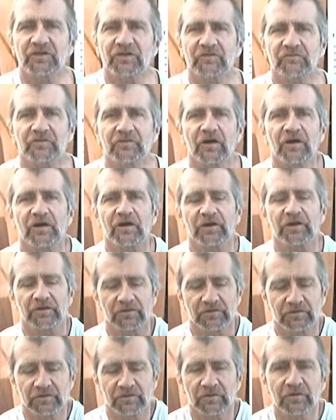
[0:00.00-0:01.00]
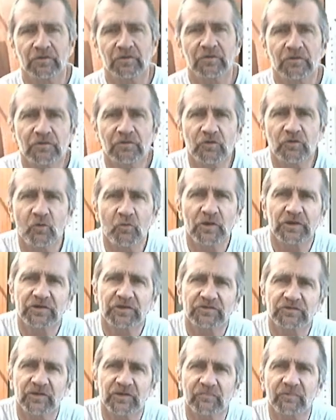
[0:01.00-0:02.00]
of God. No one
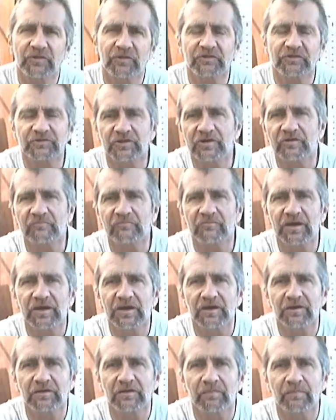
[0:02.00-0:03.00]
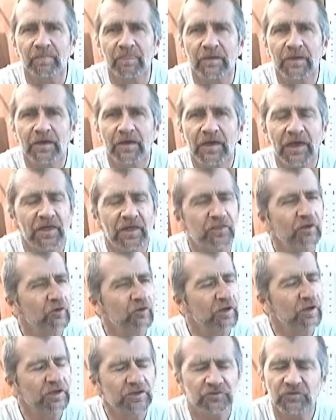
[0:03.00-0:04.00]
except the Son of Man. And there
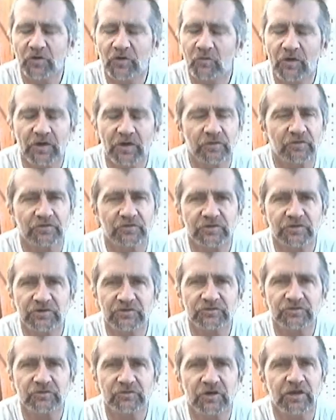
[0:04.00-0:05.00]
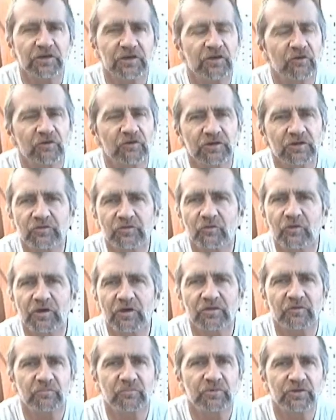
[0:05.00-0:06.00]
is no other teacher, and there is no
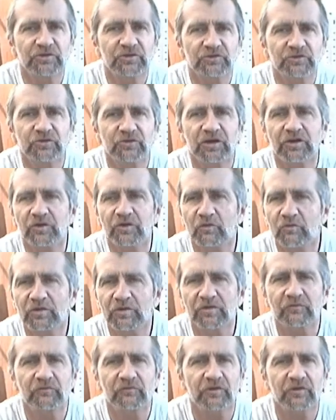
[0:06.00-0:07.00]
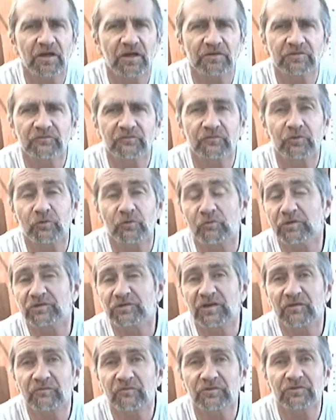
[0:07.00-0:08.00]
other preacher, and no other philosopher who has
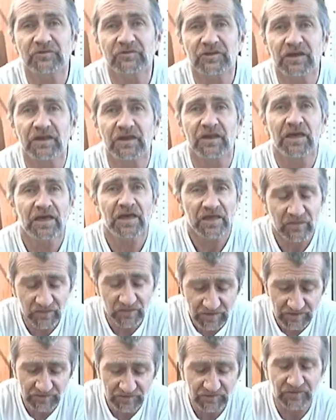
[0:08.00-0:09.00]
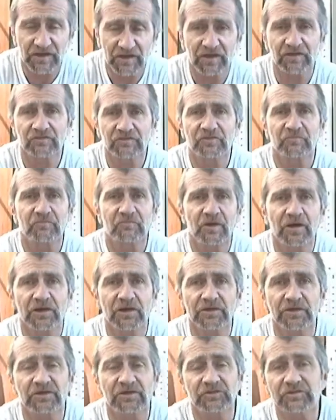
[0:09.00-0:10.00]
ever said these sayings of
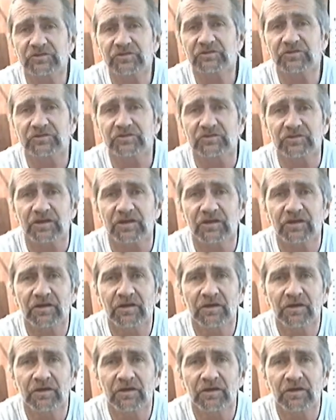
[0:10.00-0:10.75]
mine that Jesus said,